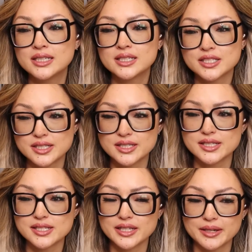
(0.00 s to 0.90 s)
Just a
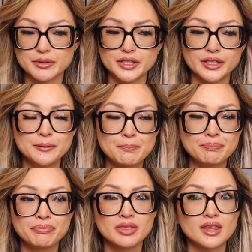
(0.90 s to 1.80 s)
disclaimer,
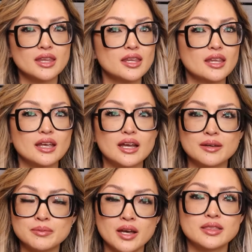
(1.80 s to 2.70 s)

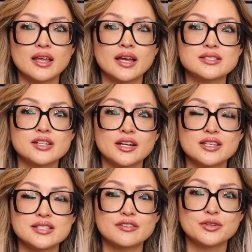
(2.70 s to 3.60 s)
I'm not as young
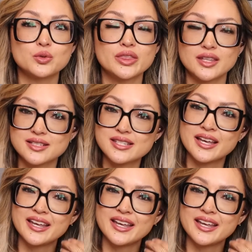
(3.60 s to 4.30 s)
as everyone thinks